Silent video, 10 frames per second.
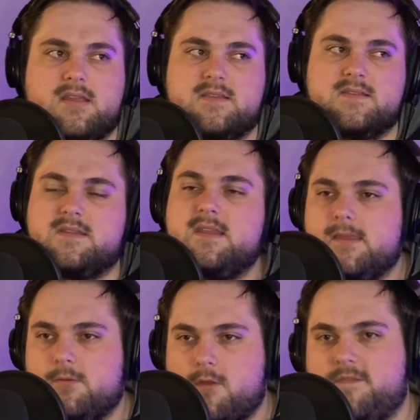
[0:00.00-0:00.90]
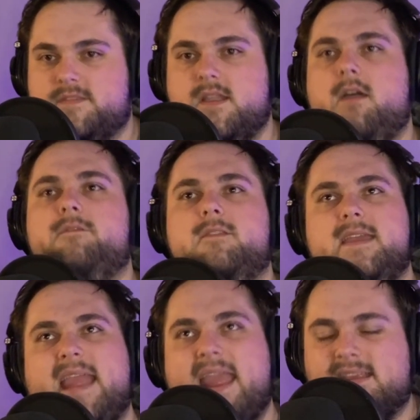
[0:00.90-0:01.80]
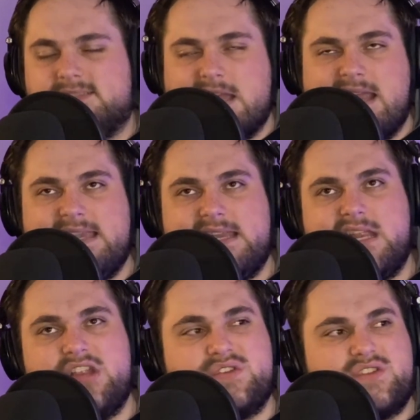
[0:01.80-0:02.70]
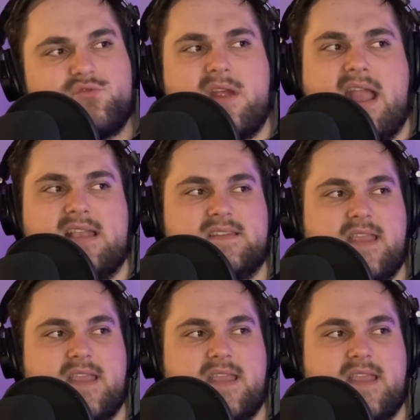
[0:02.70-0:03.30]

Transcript: is dealing with stuff like anxiety and stress.